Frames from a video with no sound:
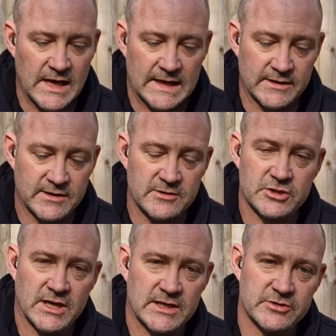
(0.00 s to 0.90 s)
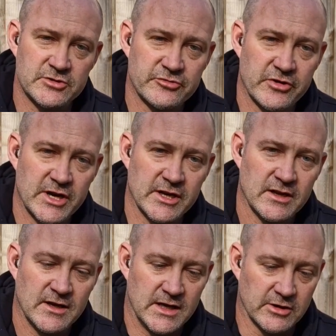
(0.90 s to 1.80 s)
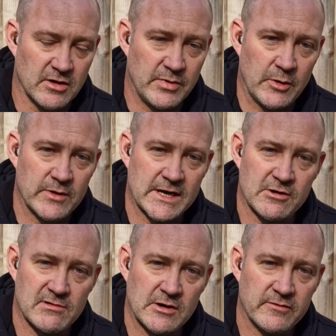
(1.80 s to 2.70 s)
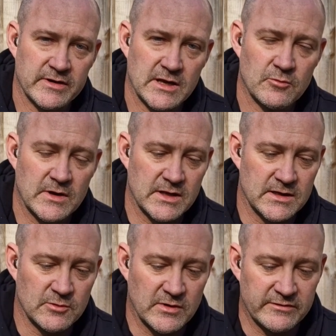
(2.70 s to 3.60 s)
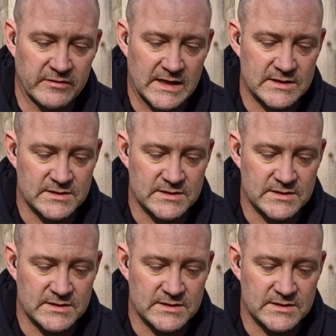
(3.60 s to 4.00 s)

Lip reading: and I didn't charge the screen, and I got about an hour out of it and it went flat.